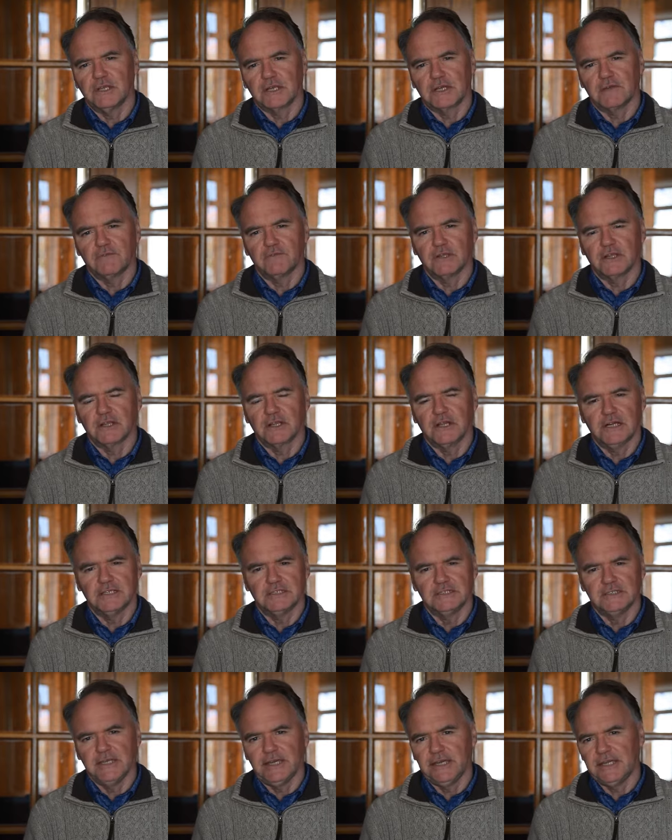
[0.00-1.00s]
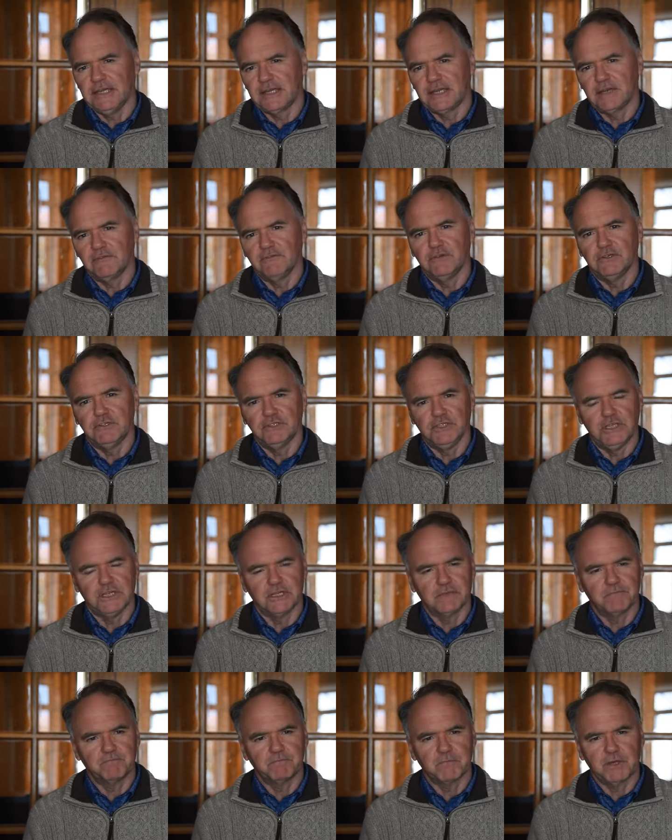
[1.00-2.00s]
given class in any given year,
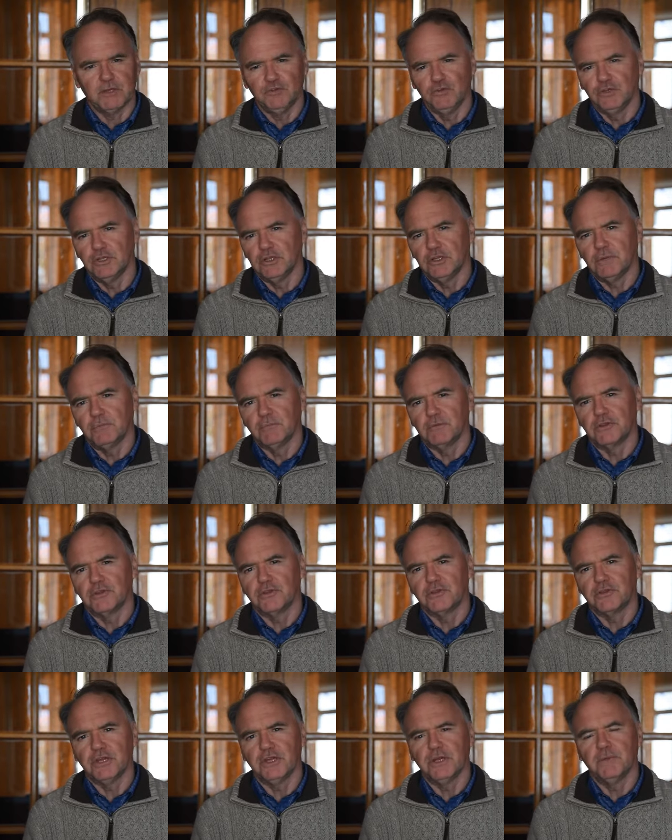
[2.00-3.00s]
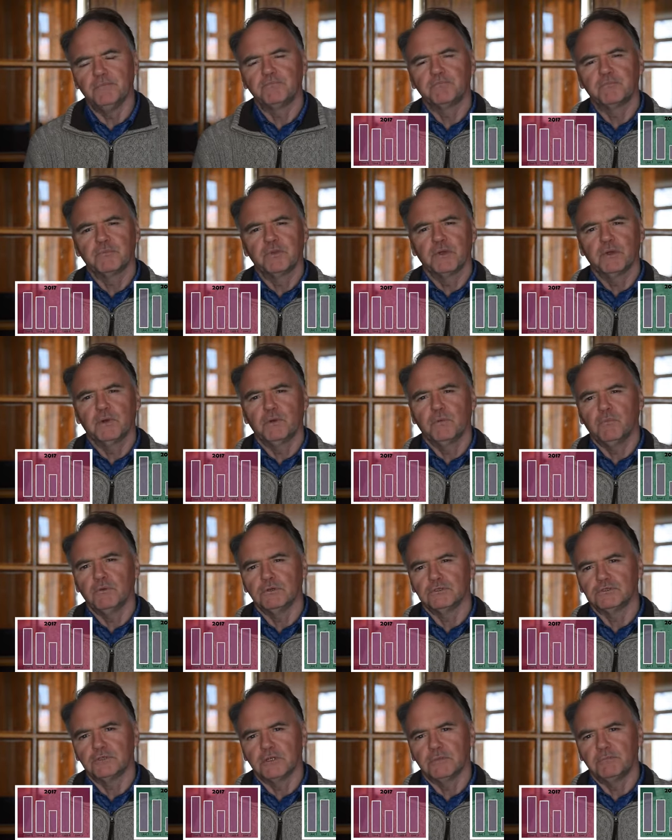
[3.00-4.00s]
and unit number 3 was
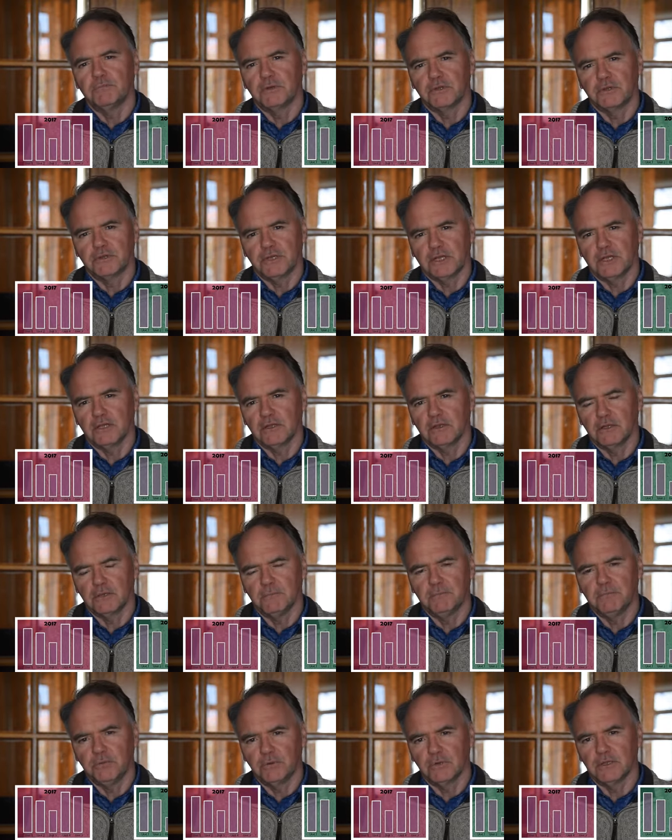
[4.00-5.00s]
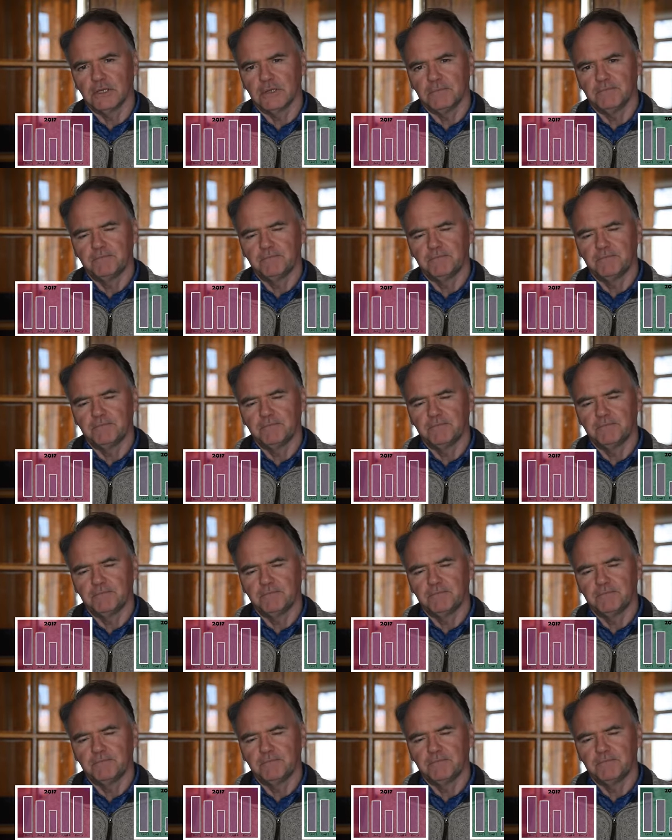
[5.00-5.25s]
done particularly poorly,